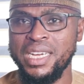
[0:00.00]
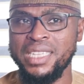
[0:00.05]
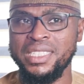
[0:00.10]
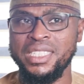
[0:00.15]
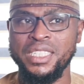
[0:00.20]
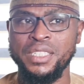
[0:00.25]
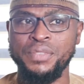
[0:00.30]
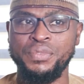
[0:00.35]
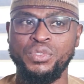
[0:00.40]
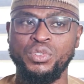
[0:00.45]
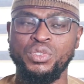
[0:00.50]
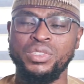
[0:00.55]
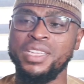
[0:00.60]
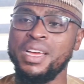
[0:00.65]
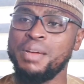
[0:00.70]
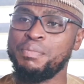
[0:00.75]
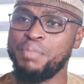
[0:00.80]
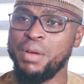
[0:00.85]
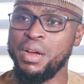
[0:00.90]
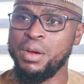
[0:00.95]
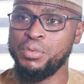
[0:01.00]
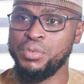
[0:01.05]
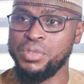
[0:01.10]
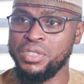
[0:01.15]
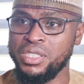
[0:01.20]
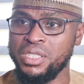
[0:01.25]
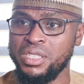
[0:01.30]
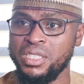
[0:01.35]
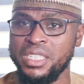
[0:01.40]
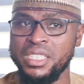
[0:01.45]
that if you tamper
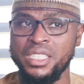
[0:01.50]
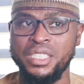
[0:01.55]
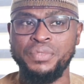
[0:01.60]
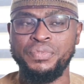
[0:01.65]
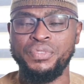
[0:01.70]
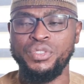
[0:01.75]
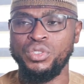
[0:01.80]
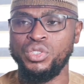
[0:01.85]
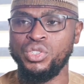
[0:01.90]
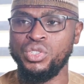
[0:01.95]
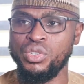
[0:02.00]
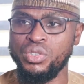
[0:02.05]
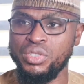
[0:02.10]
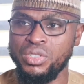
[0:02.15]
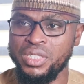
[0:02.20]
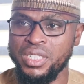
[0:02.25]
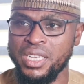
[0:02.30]
with in the future,